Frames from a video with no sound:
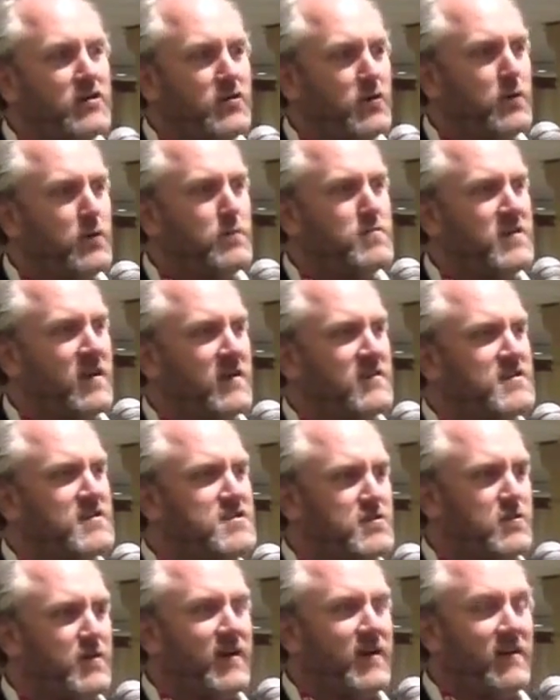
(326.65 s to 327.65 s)
troops on the
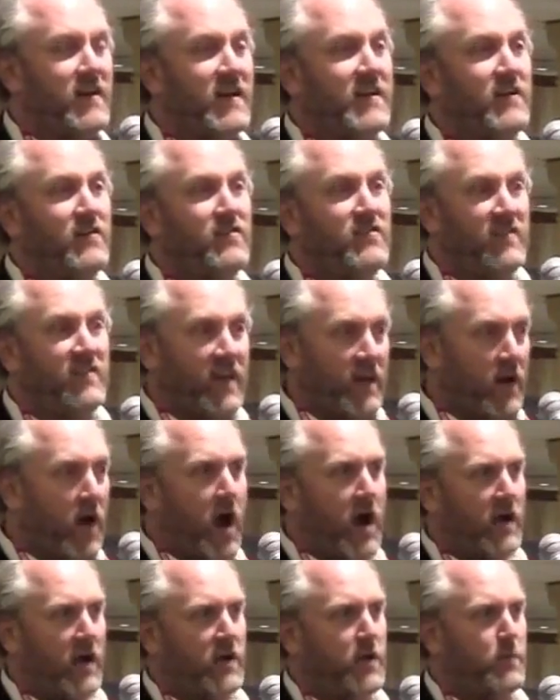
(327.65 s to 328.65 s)
street like you see at
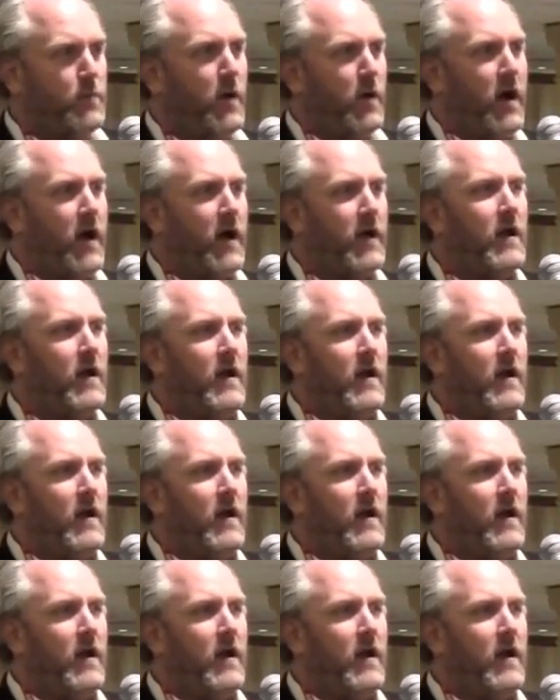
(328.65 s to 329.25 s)
Occupy.